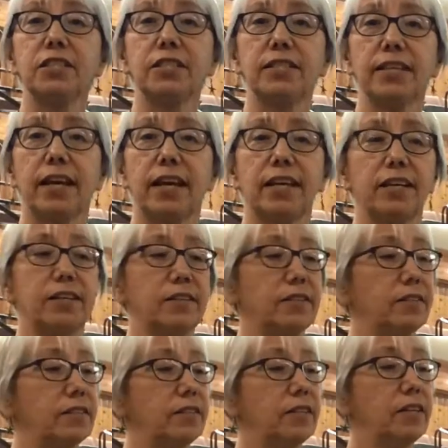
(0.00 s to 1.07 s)
to say.
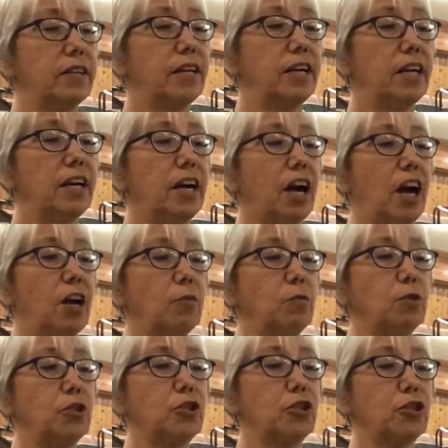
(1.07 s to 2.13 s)
I
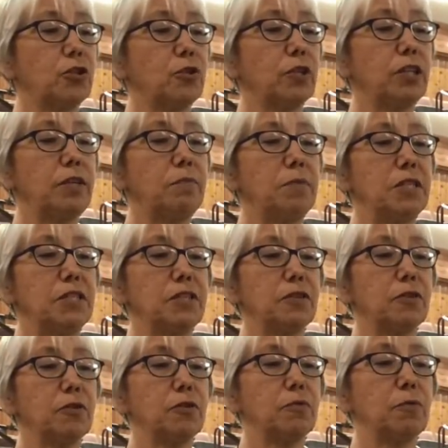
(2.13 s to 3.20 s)
will surely miss
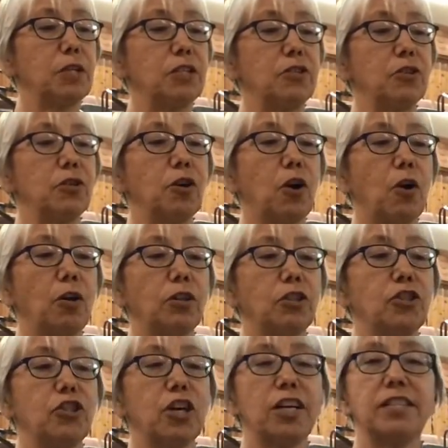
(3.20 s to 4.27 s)
her when to
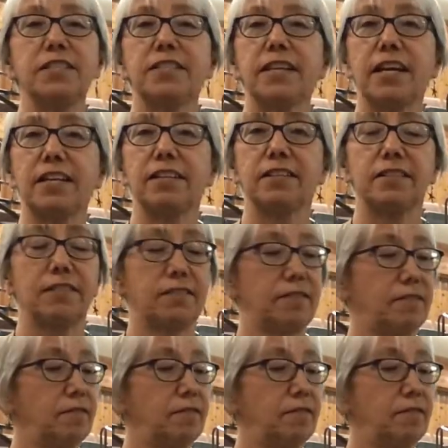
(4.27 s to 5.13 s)
college I send.